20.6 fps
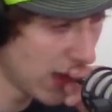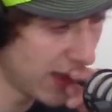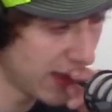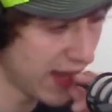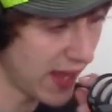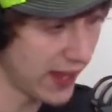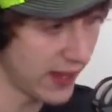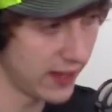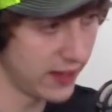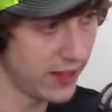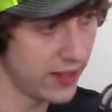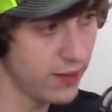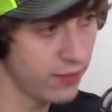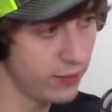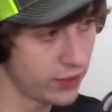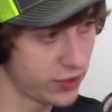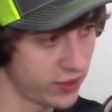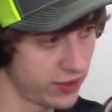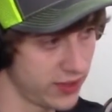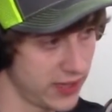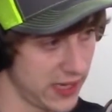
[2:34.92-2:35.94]
Yeah, and he
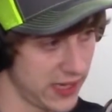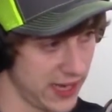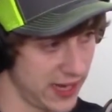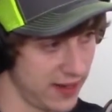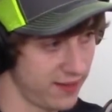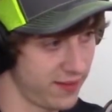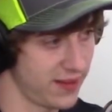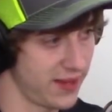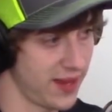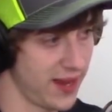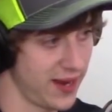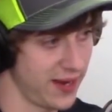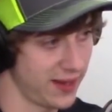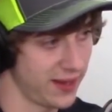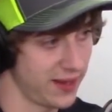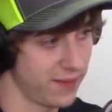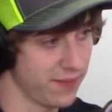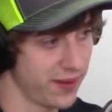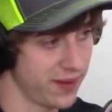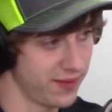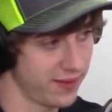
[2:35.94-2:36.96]
was just, like, instigating
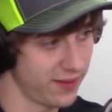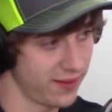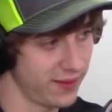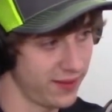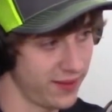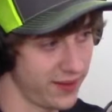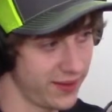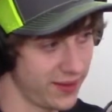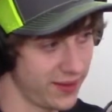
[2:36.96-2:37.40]
it, basically.